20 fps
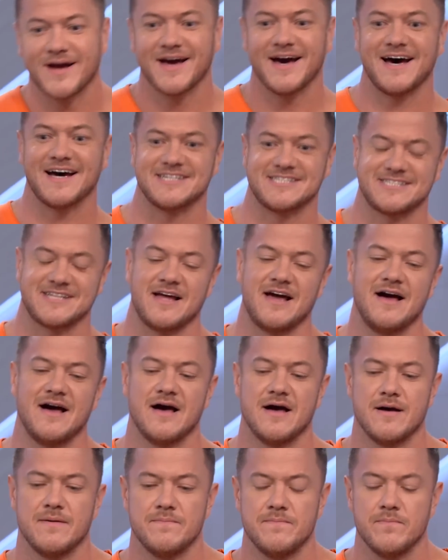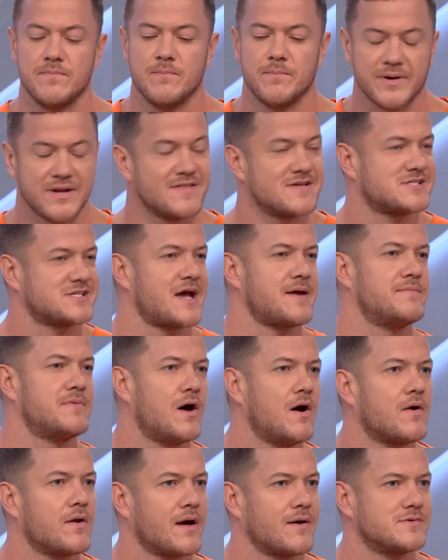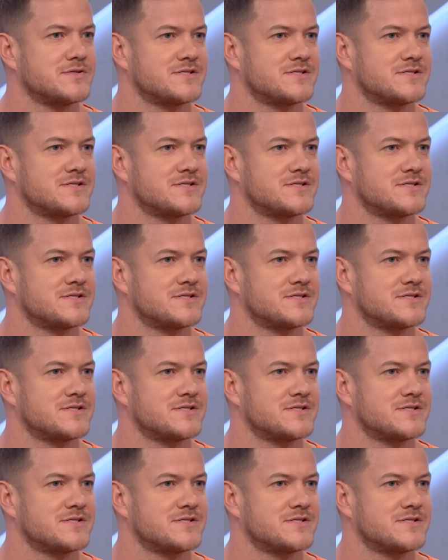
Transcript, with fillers: my gosh. Um, but on the same note, I